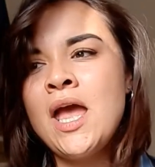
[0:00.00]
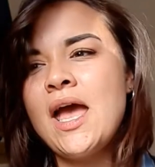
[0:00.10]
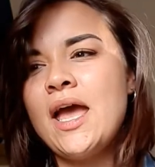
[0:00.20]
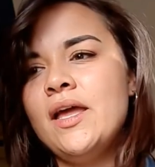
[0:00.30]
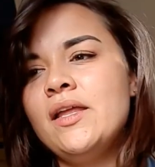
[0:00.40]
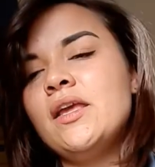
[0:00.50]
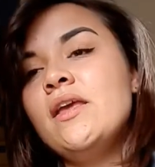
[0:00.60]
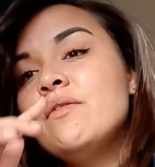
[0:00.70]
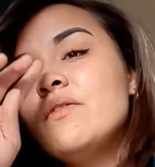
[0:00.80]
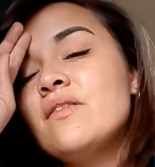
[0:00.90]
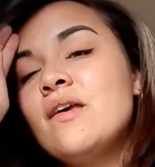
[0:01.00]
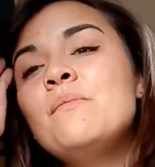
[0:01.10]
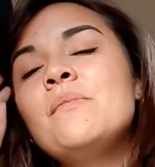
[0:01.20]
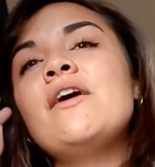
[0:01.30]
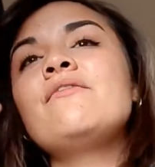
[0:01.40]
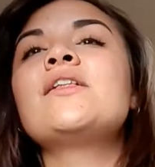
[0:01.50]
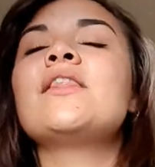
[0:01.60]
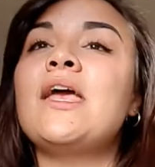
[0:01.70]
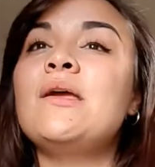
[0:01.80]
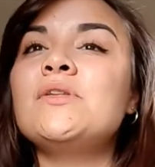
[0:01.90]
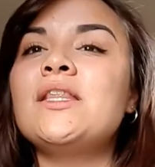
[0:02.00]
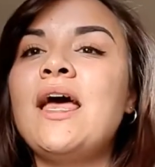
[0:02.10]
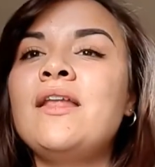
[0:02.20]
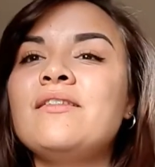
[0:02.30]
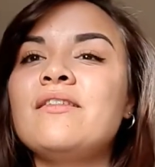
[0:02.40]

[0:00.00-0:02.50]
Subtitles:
And even some have claimed that